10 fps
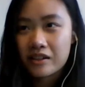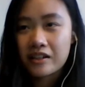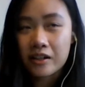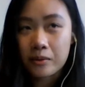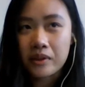
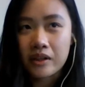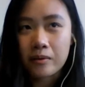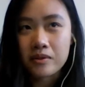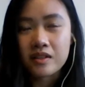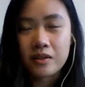Yeah, I
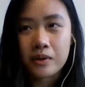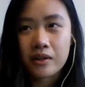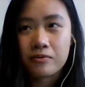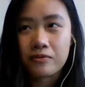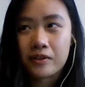would say we
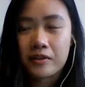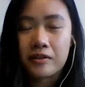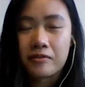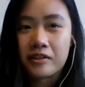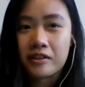are
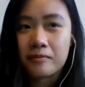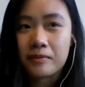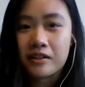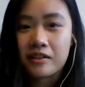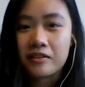very, very
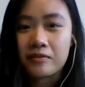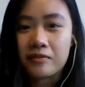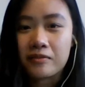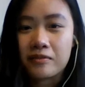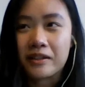competitive,
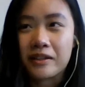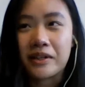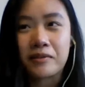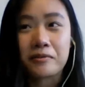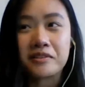but like we have
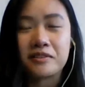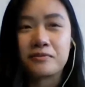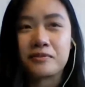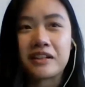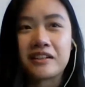a reason
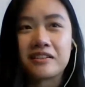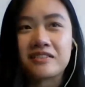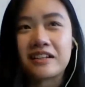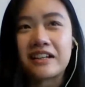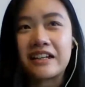for that because
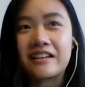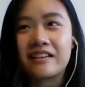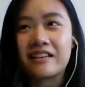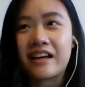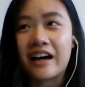like
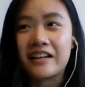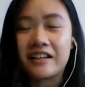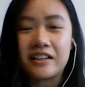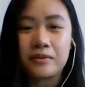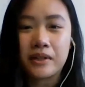in
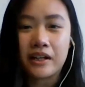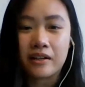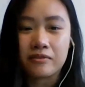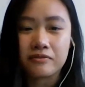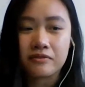IE we
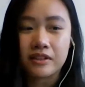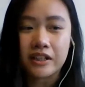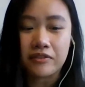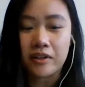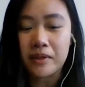have
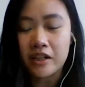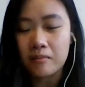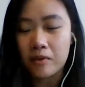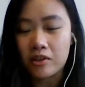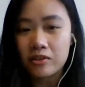like if you're making
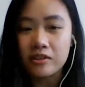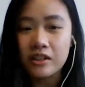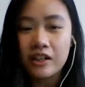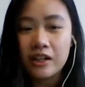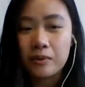a model,
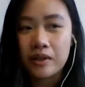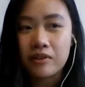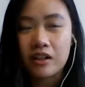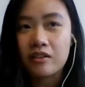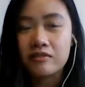we have
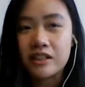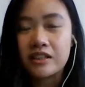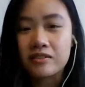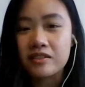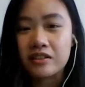a lot of
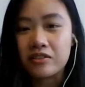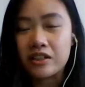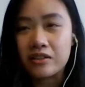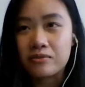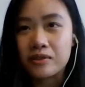details that you
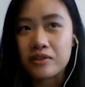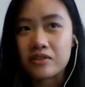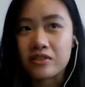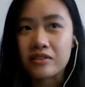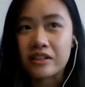need to
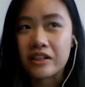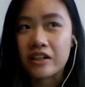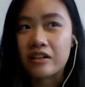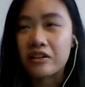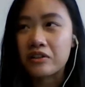focus on. Like
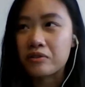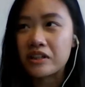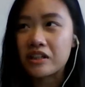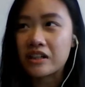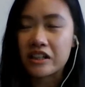you
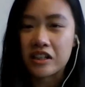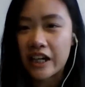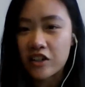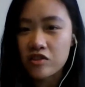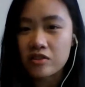need like the
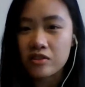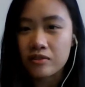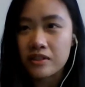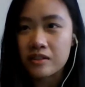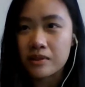textures
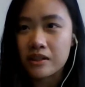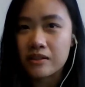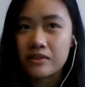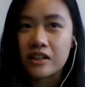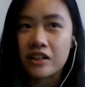of it
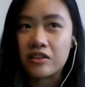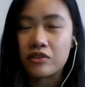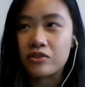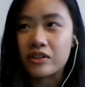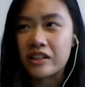sometimes, and then you have
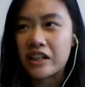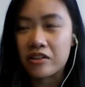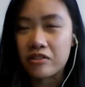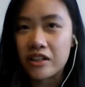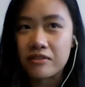to do like the
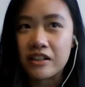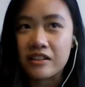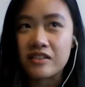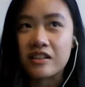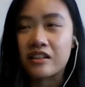
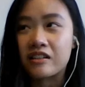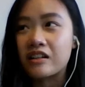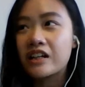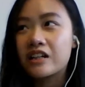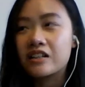engravings, and
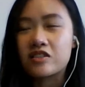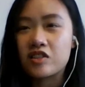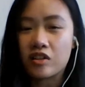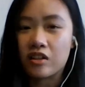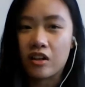then there's
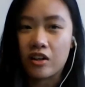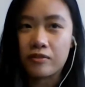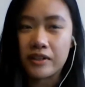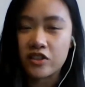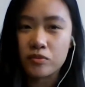just a lot
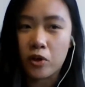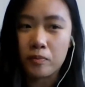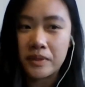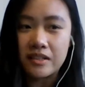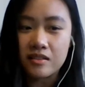of like
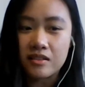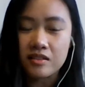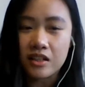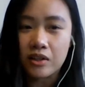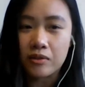small
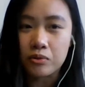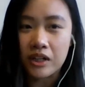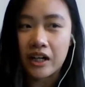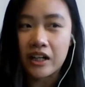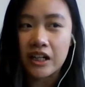pieces that you have to
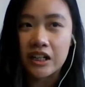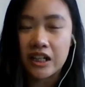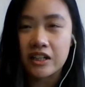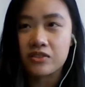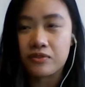cut, and it
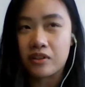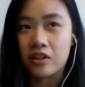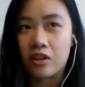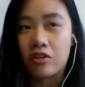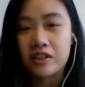takes for
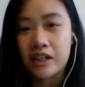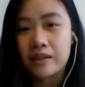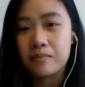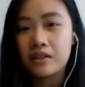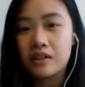a long
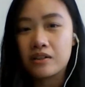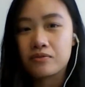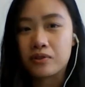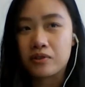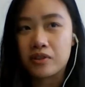time
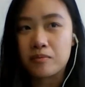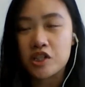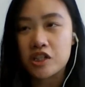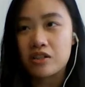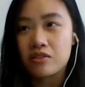for the
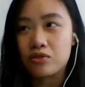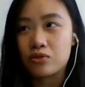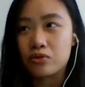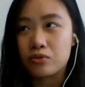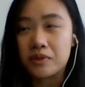machine
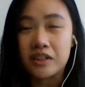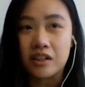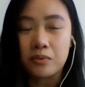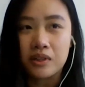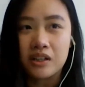to be
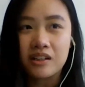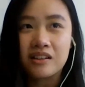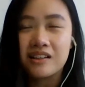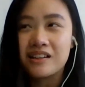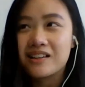done with
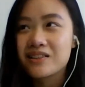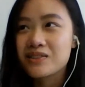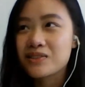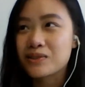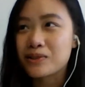it.
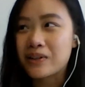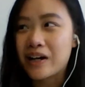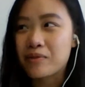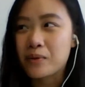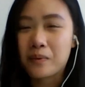So
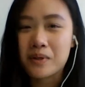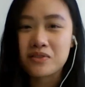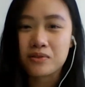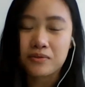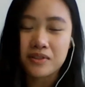everyone
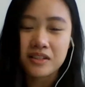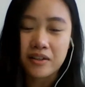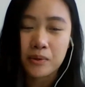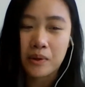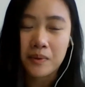wants
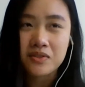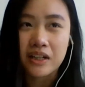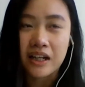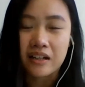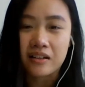
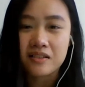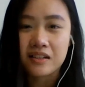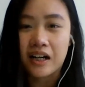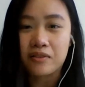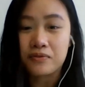to get theirs
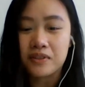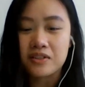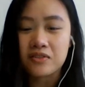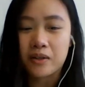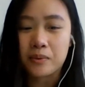cut
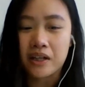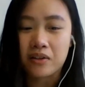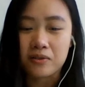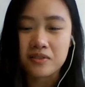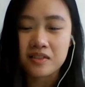first so that we
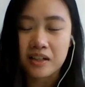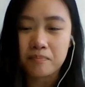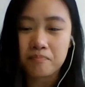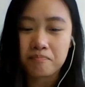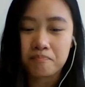can all start
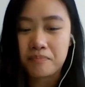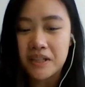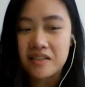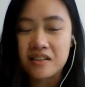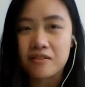
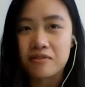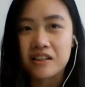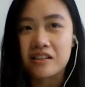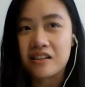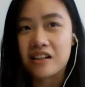piecing
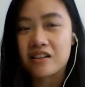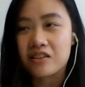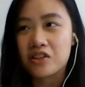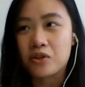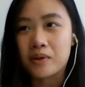everything
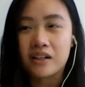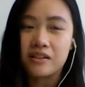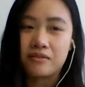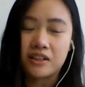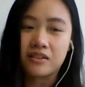together. You don't want to
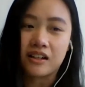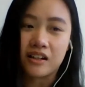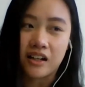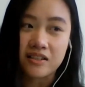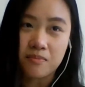leave it to the
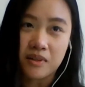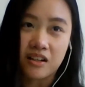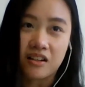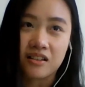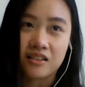last
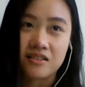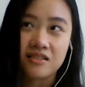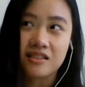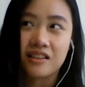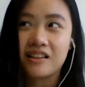minute
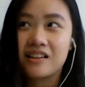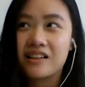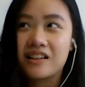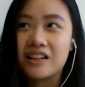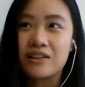because
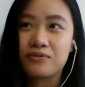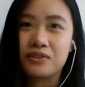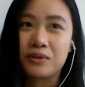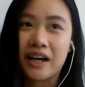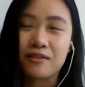if
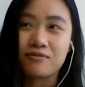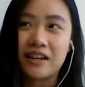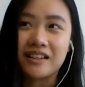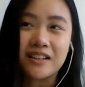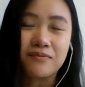you have
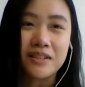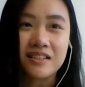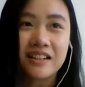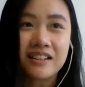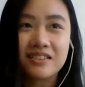any
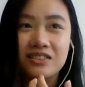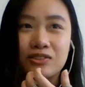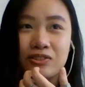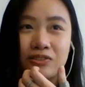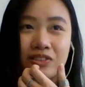mistakes,
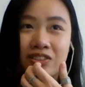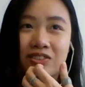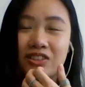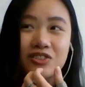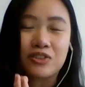you
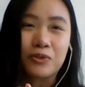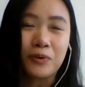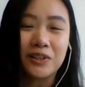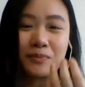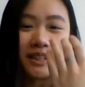just don't
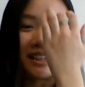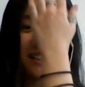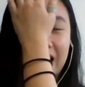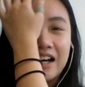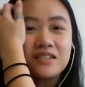want to be like
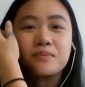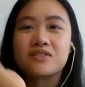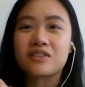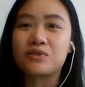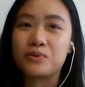the last
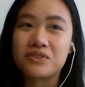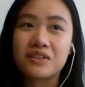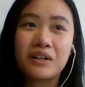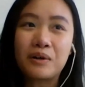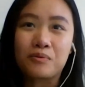person who's
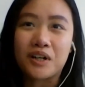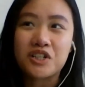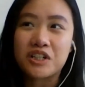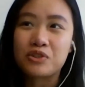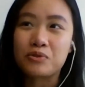
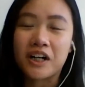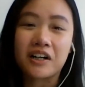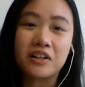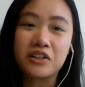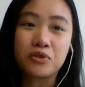rushing to
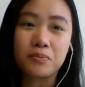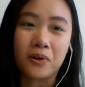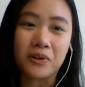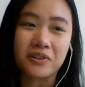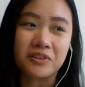cut a new
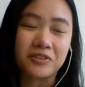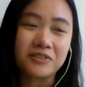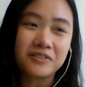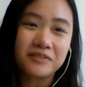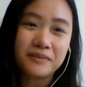board, you know.